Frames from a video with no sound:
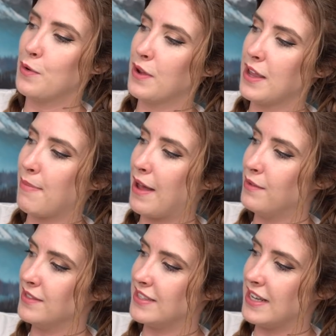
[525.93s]
talking
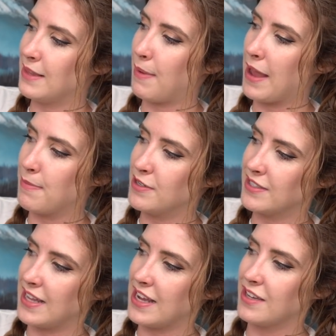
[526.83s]
about. See, the paper
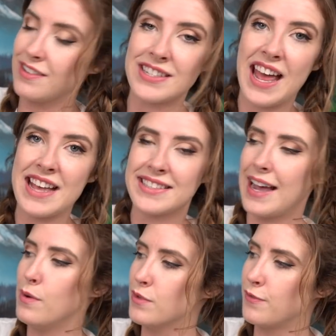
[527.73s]
just like tears
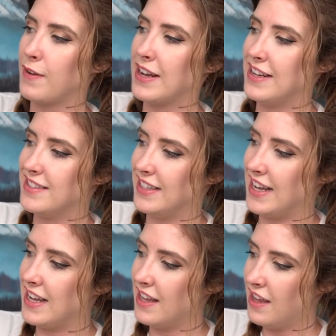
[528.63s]
out very
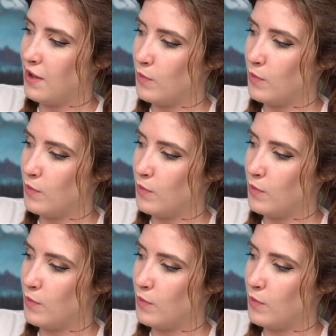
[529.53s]
easily,